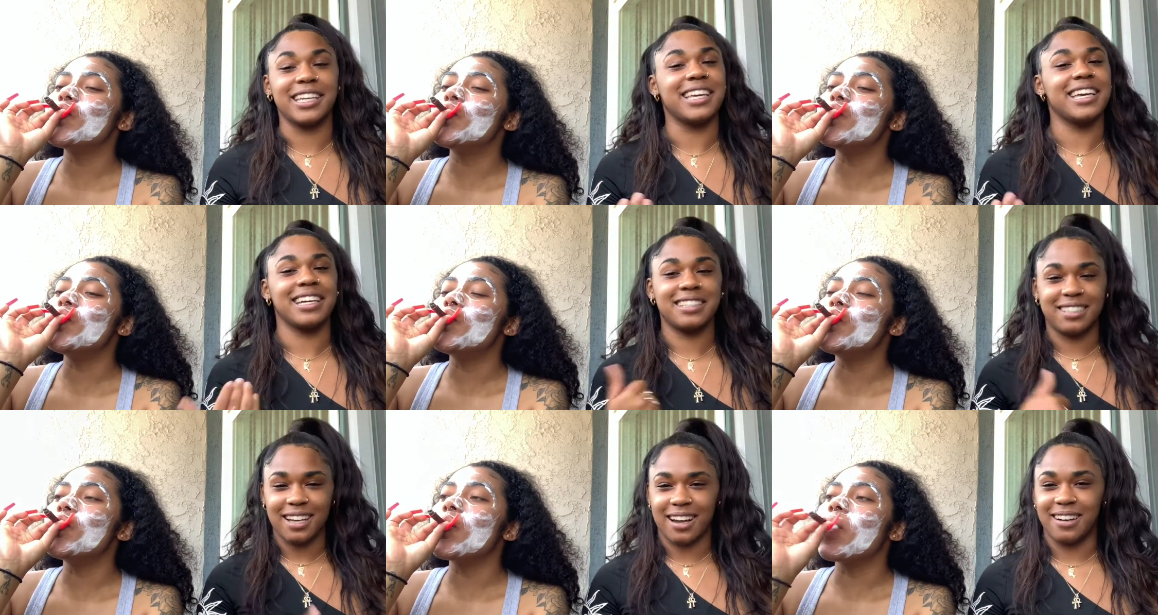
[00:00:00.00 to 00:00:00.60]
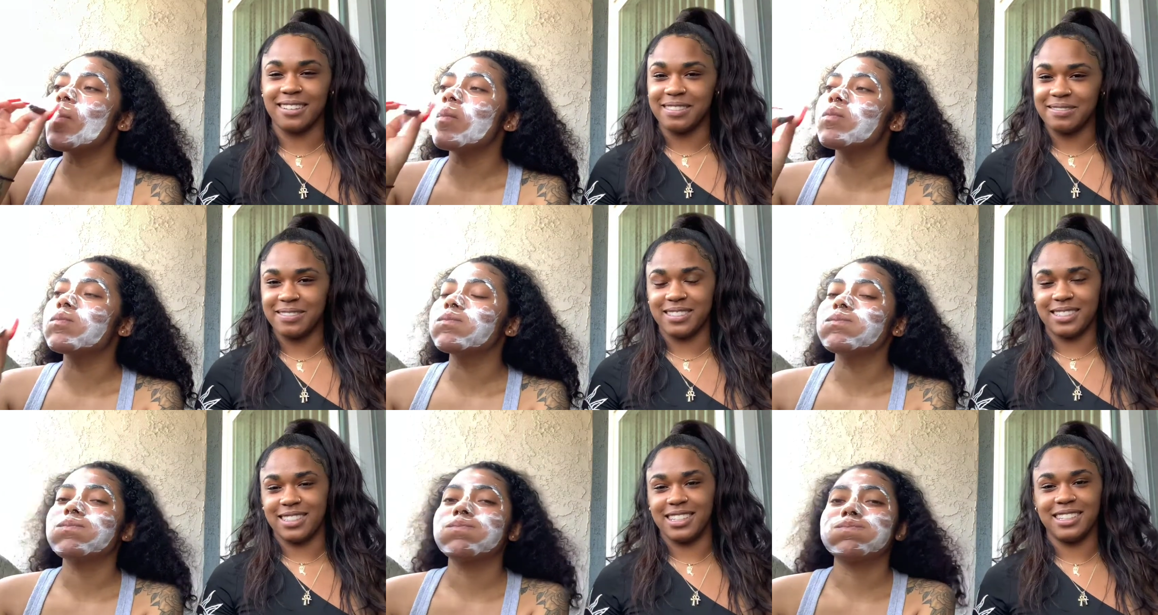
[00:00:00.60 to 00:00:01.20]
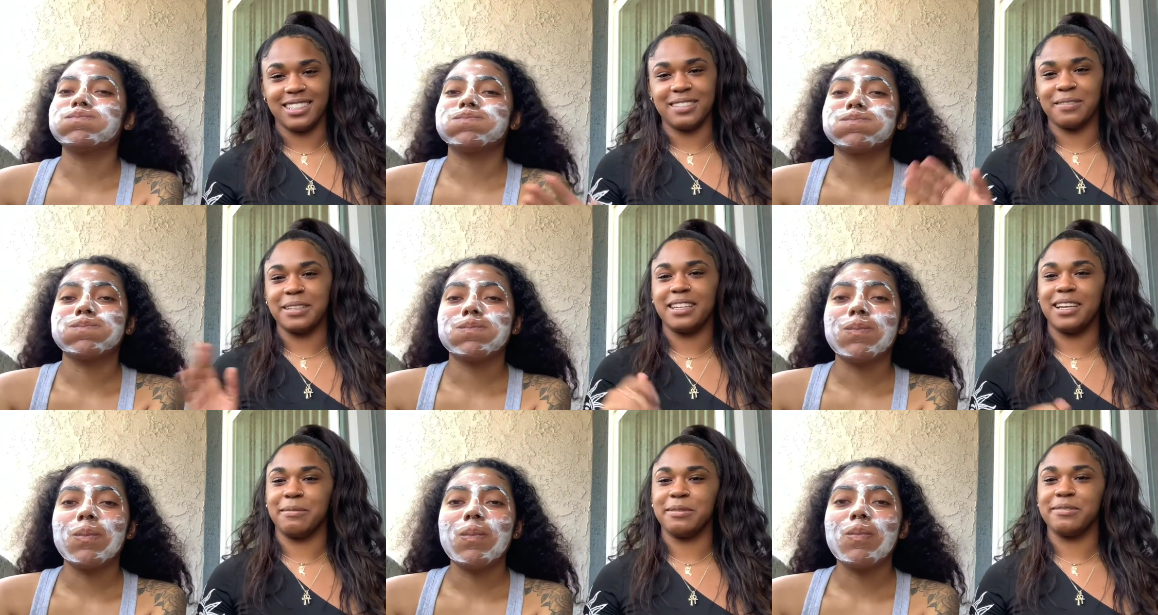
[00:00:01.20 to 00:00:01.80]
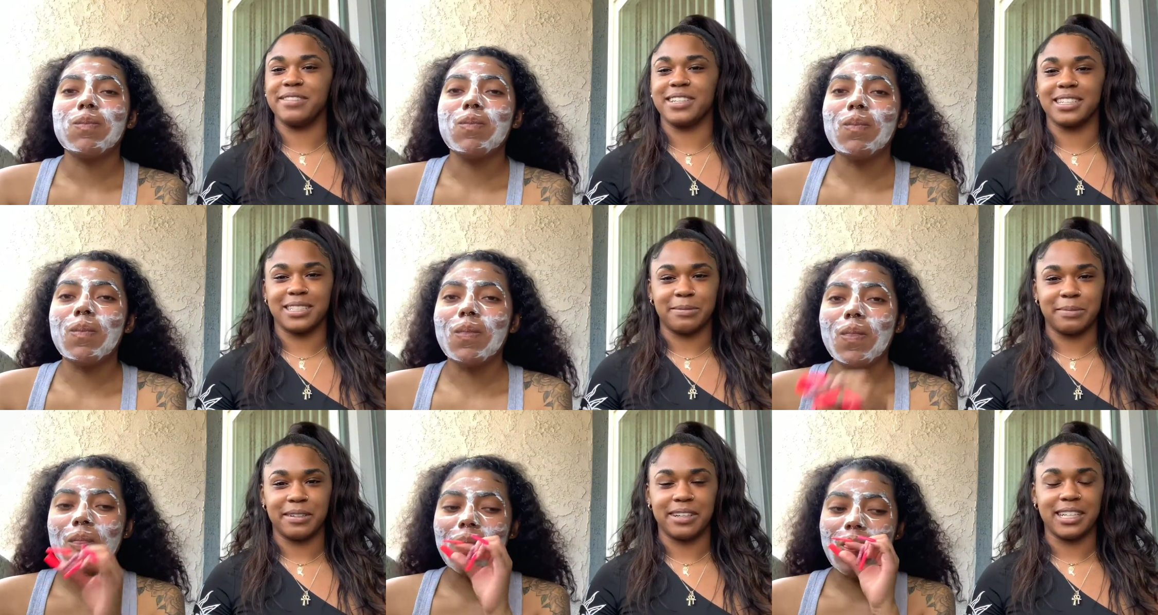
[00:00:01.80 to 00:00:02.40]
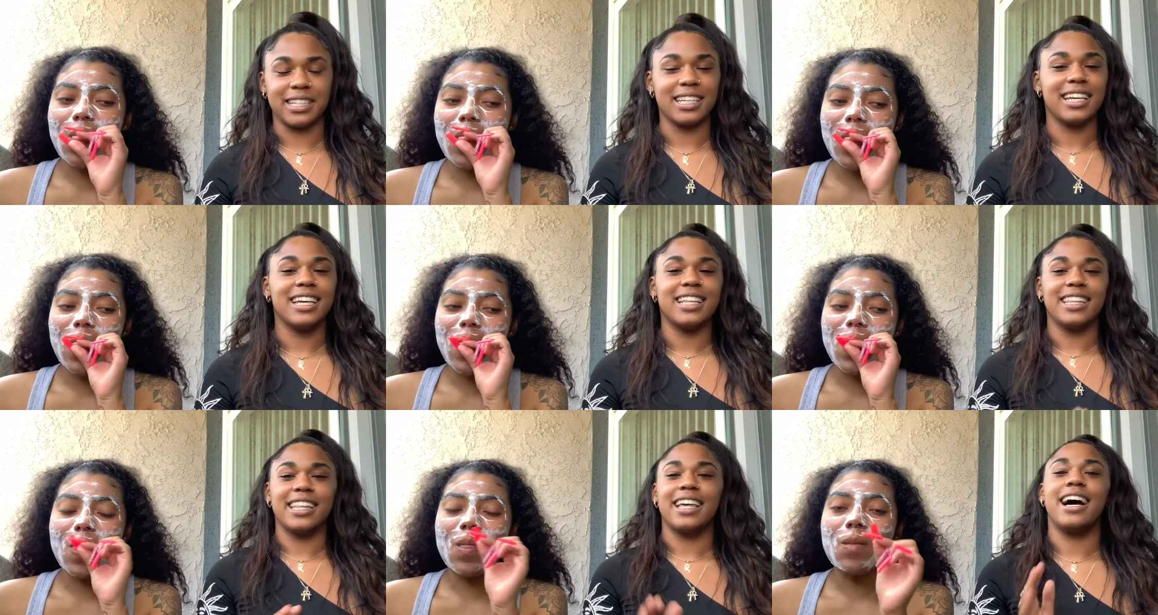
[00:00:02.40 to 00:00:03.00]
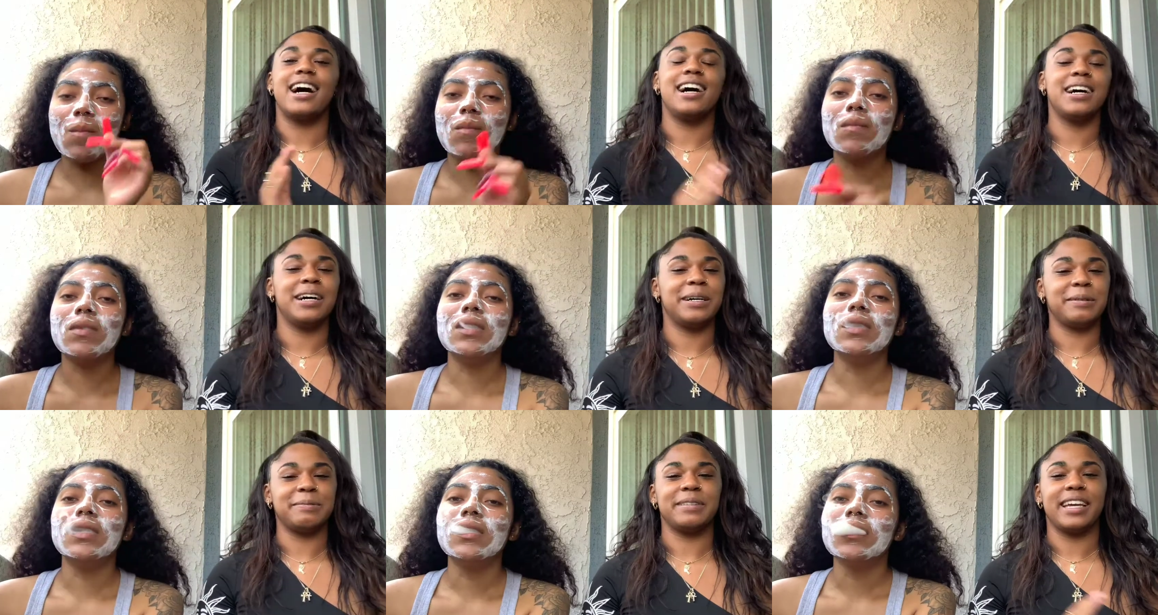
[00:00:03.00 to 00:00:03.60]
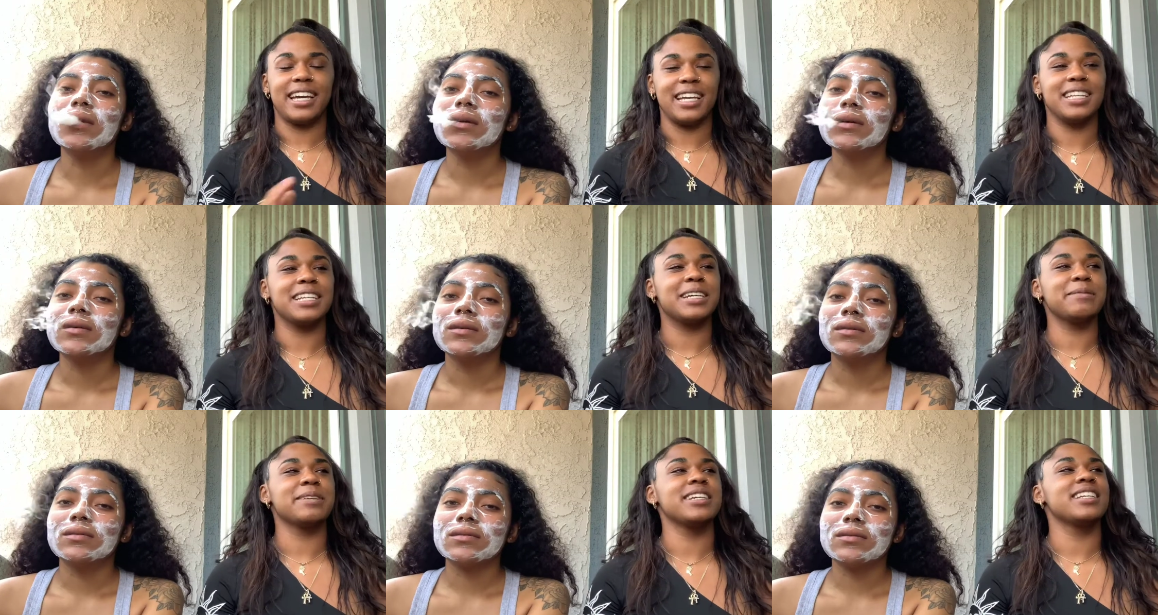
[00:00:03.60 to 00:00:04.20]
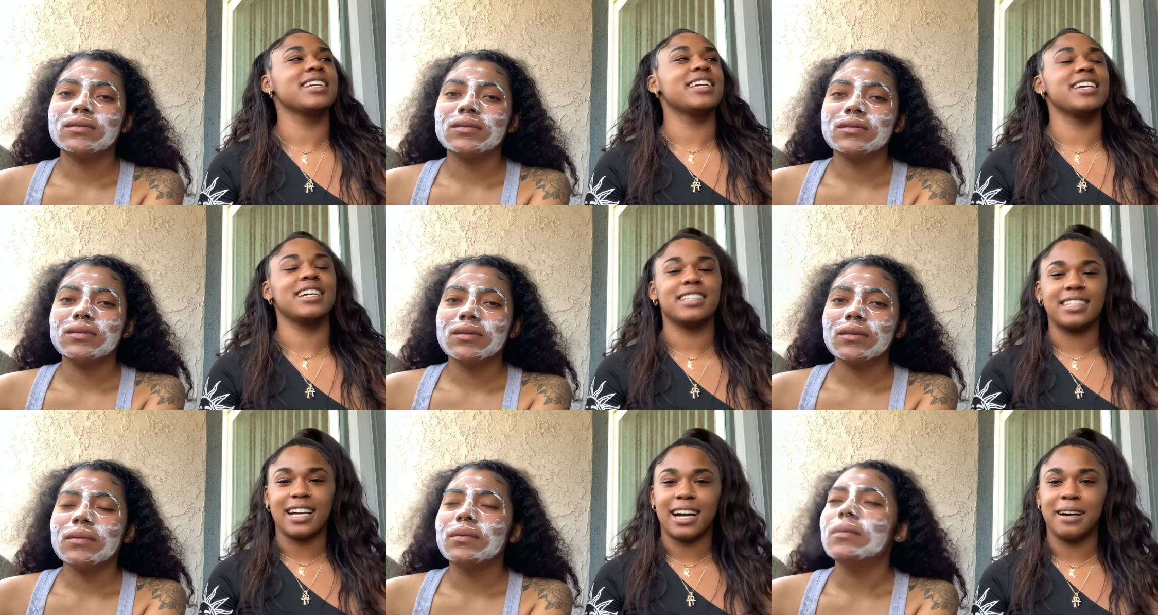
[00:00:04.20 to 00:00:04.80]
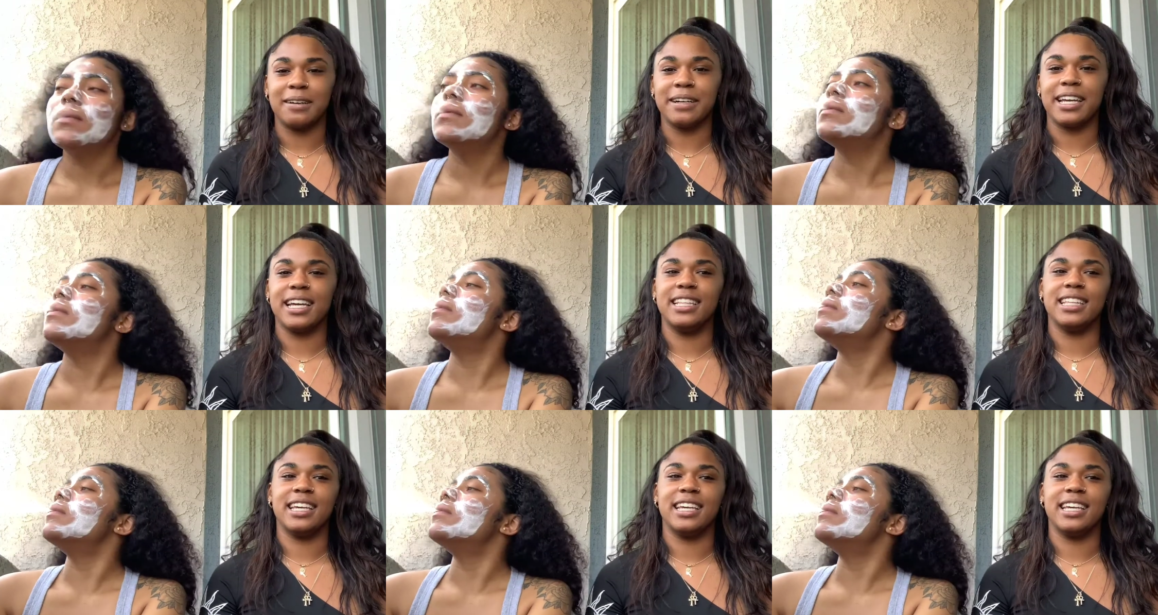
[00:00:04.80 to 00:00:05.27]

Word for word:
Speaker 1: kicked out. See, the weed got me fucking up already. Um, they ended up getting kicked out, and